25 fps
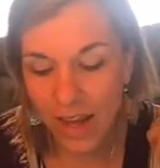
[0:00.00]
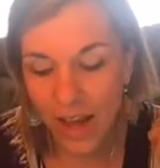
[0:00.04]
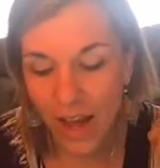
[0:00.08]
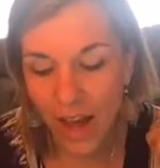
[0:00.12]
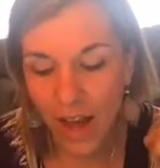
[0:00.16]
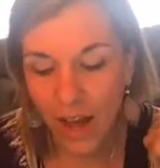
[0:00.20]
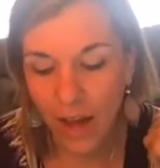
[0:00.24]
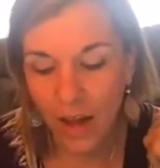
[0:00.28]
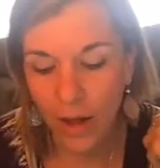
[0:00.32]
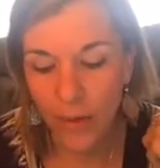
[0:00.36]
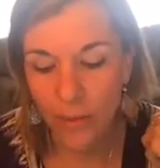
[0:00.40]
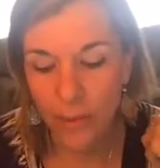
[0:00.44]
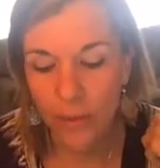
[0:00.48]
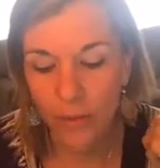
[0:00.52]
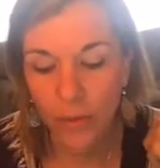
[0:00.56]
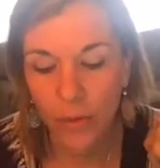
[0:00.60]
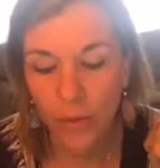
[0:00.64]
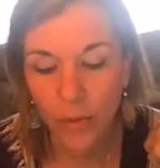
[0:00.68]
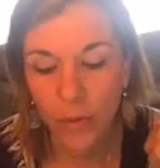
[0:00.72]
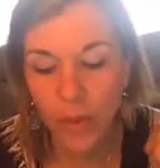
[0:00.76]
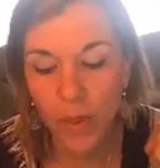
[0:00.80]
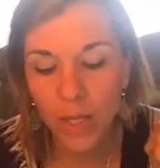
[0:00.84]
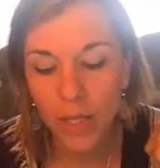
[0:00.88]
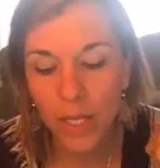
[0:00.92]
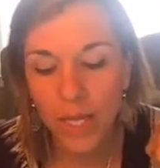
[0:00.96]
But
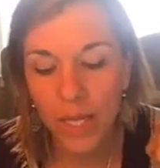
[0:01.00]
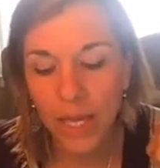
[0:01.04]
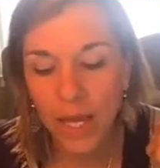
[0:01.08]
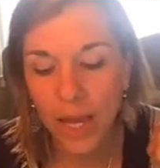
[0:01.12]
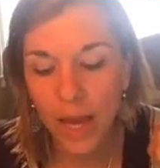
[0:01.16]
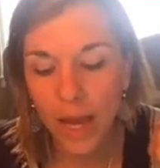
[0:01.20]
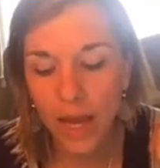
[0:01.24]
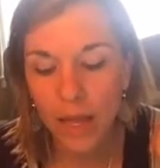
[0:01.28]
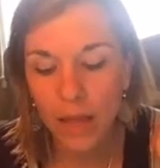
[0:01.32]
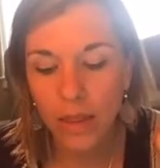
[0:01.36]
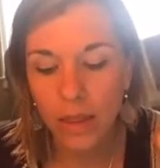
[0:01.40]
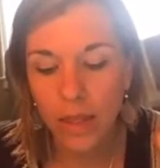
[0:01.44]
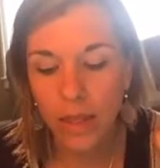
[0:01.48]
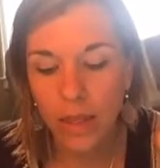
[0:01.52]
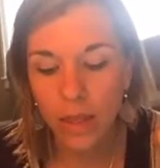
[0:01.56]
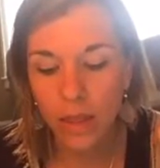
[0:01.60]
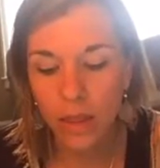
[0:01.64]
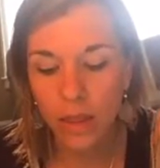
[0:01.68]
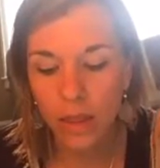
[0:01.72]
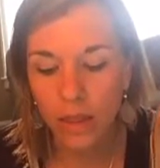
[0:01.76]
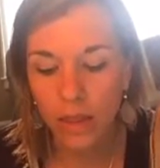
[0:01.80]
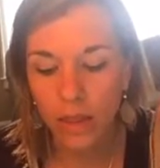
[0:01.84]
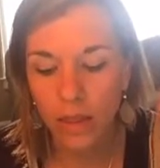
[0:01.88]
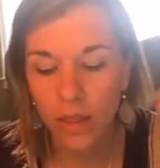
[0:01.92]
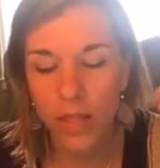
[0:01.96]
really, I
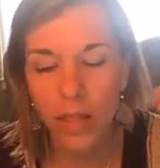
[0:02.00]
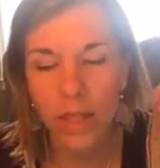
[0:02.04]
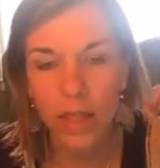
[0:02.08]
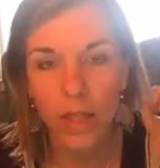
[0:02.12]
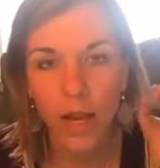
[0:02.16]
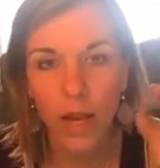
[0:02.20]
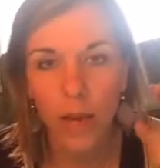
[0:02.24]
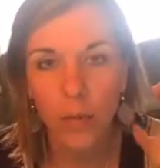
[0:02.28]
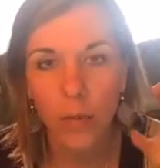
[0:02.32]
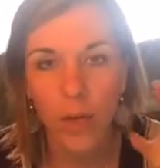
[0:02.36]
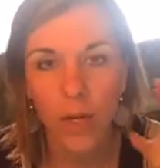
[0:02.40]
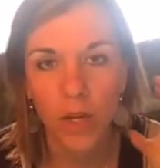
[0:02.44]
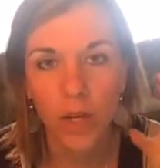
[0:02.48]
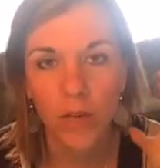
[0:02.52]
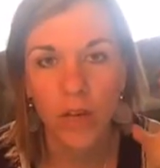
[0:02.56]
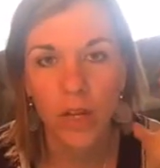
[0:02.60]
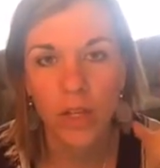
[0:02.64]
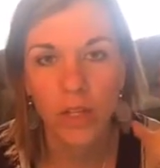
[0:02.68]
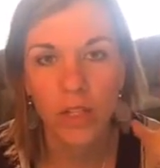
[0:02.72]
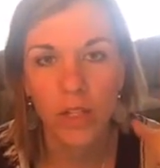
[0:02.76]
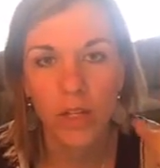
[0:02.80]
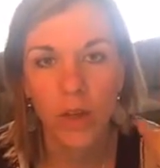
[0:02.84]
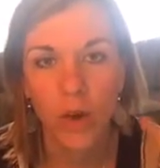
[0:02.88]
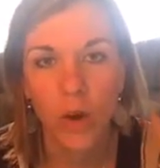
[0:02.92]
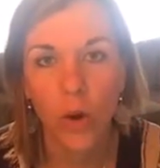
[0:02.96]
think the thing that I want you
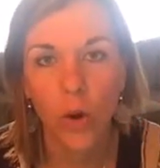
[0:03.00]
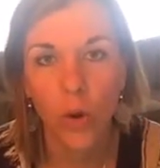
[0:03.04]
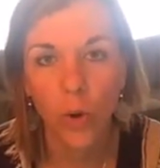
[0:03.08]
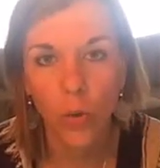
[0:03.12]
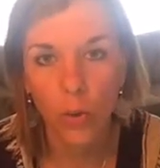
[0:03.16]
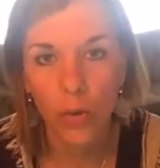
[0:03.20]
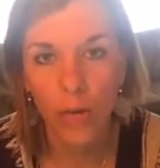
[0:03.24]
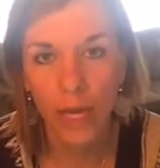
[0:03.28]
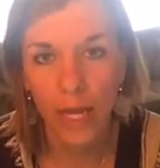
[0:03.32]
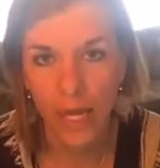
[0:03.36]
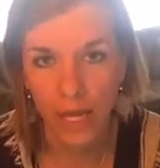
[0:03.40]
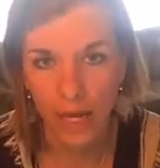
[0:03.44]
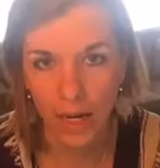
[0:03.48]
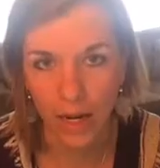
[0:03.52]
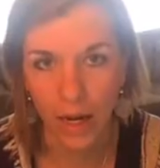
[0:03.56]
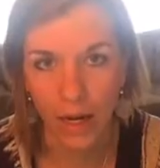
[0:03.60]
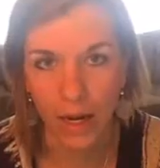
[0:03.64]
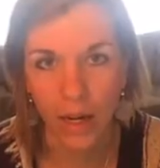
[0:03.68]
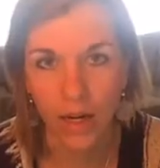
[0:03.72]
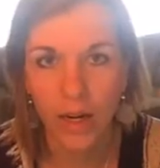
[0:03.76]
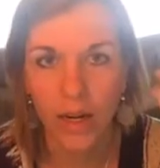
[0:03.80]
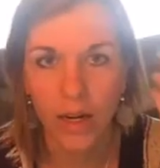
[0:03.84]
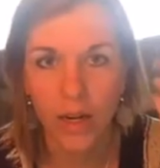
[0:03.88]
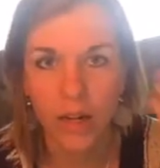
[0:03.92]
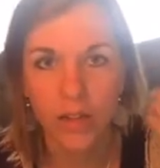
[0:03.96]
guys to hone in
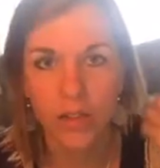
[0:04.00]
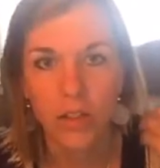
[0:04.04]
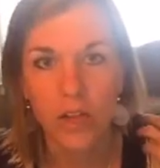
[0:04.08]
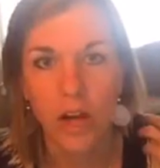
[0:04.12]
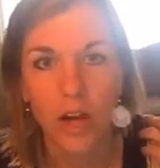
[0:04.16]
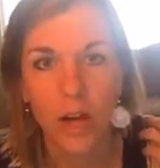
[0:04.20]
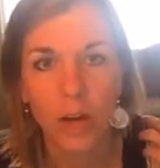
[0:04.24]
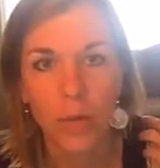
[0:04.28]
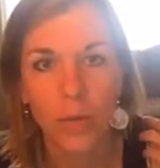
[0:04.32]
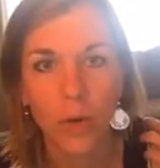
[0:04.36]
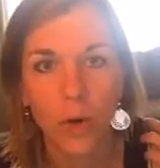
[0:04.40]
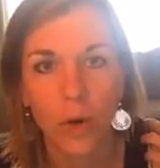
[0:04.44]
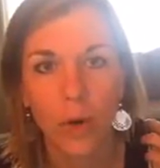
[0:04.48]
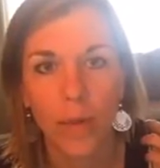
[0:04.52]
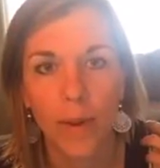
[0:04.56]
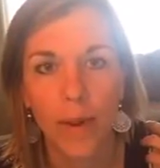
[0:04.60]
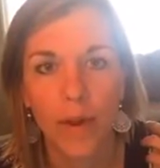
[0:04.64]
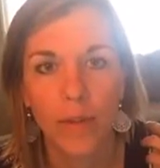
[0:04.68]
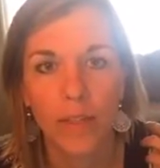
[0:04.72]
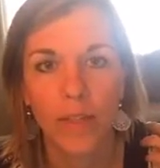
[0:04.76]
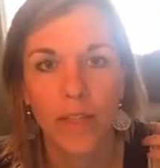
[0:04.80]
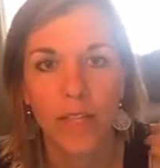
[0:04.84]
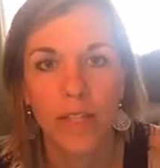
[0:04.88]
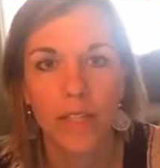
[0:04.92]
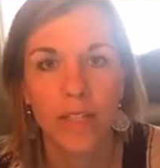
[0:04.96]
on, and I'll talk more
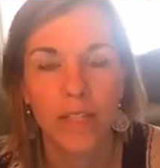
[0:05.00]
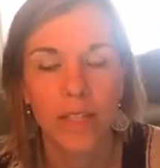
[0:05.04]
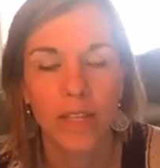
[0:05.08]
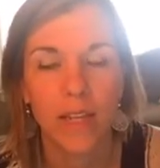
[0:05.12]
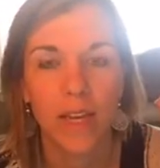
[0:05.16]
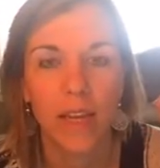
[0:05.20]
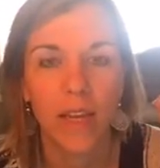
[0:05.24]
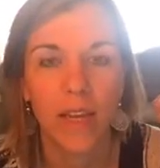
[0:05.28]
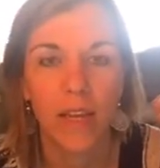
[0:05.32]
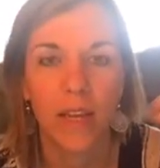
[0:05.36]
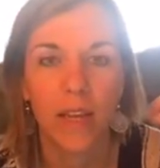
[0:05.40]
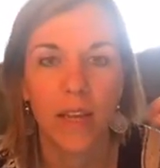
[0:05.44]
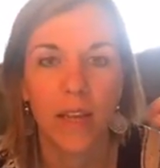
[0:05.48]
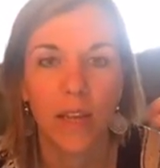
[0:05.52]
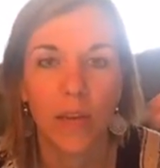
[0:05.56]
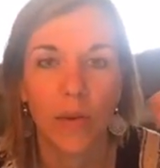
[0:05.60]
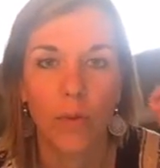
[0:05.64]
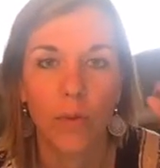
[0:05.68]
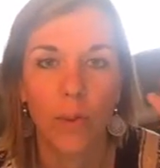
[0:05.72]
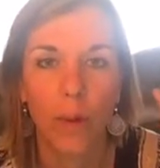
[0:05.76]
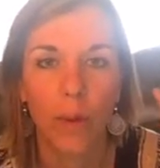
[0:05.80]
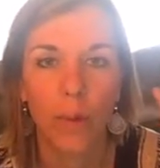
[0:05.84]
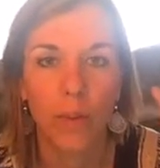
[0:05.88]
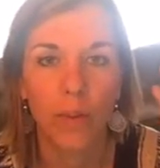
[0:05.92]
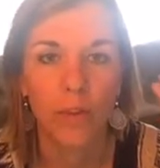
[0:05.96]
about this in the
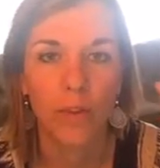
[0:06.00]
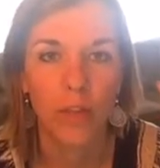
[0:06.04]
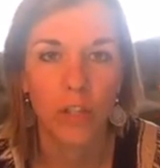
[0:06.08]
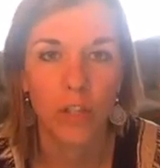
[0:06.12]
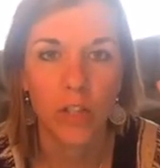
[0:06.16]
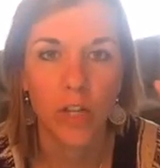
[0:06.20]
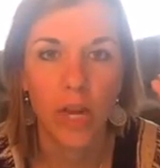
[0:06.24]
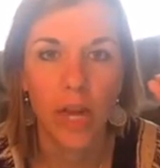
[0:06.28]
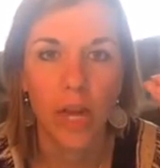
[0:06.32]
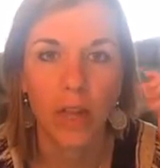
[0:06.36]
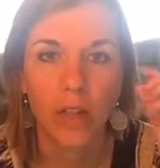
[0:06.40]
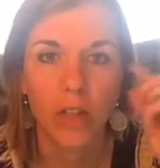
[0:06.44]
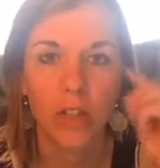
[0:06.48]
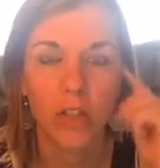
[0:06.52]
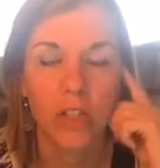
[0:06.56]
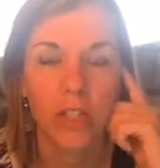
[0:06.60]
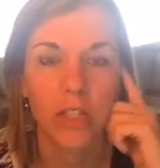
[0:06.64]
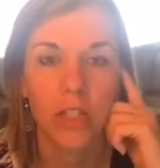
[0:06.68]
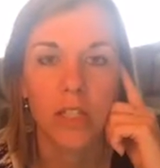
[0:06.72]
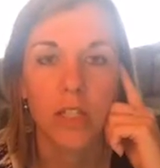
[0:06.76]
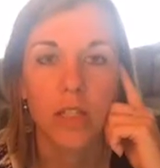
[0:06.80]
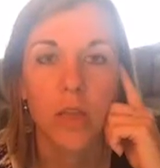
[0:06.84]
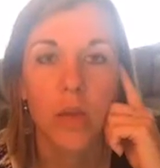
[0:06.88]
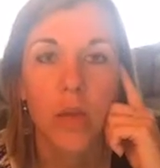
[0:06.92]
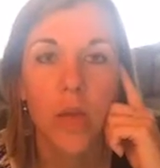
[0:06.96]
realm of our challenge,
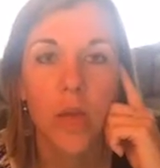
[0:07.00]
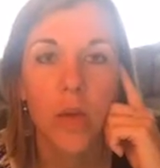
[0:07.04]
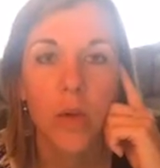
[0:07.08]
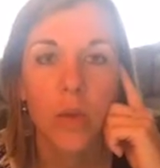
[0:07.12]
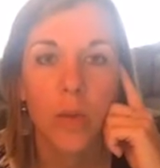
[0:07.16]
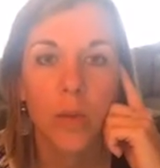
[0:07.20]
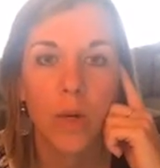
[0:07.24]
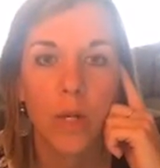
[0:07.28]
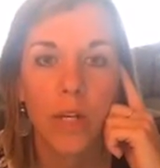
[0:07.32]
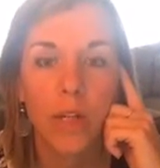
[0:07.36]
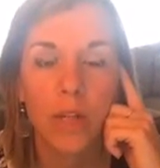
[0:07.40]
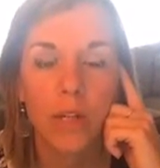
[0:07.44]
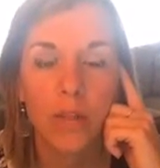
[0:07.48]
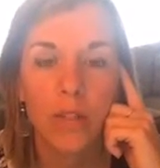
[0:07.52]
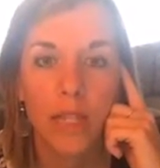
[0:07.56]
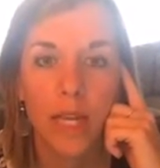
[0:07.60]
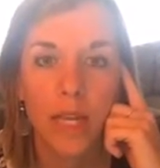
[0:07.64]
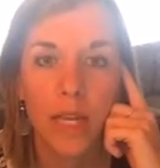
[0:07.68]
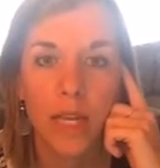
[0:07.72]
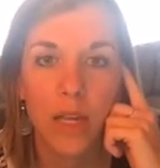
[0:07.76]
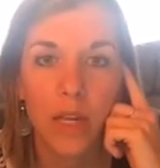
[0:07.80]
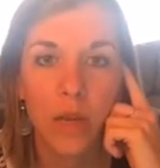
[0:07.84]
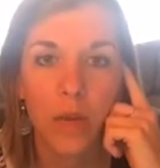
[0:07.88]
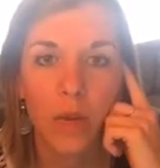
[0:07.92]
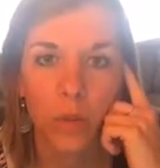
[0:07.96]
is when you're
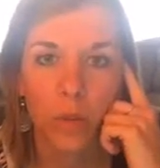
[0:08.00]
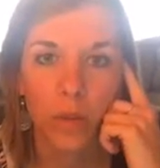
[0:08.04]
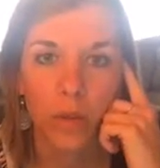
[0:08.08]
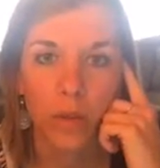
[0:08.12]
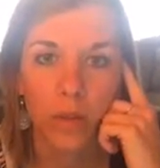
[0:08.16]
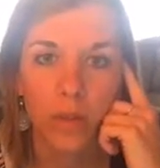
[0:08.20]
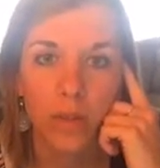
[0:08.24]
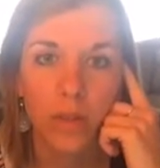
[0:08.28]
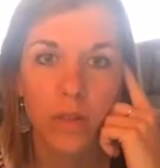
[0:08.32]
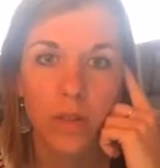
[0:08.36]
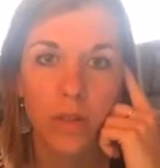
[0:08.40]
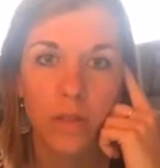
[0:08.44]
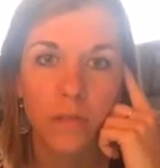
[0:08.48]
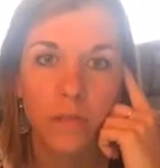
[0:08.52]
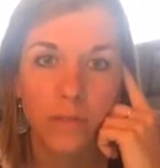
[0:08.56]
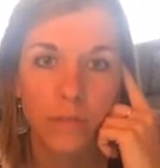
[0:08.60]
setting goals,